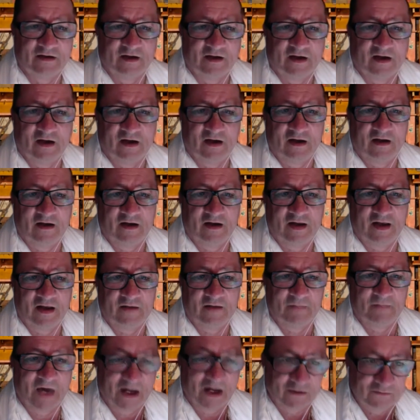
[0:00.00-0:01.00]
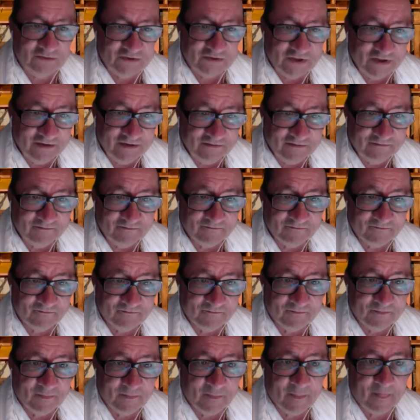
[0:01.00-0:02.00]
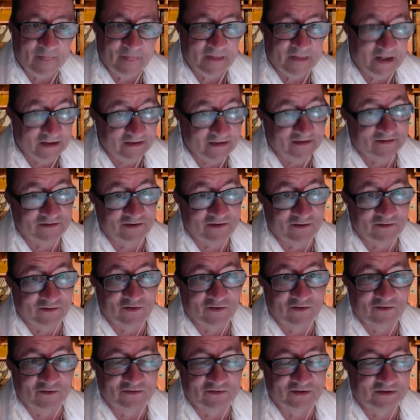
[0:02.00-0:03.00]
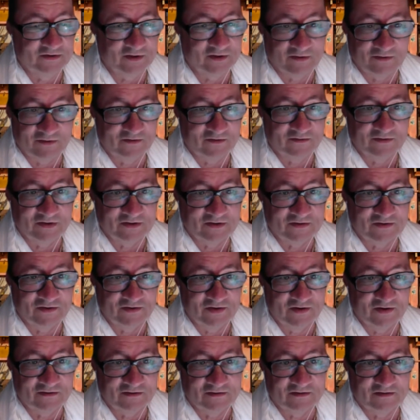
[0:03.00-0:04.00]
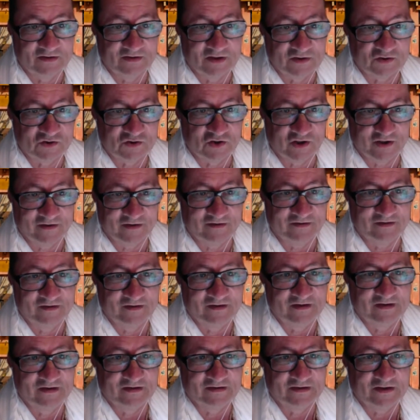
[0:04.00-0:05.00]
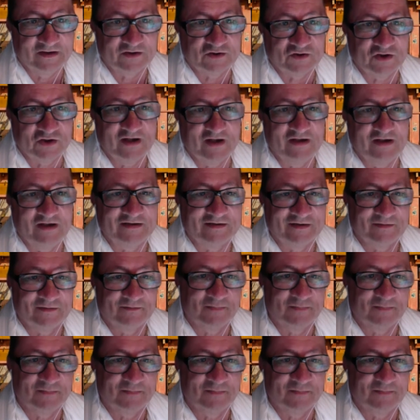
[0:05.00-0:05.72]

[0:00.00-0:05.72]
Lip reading: a mountain. That is the road. The road is not the shell. The shell is the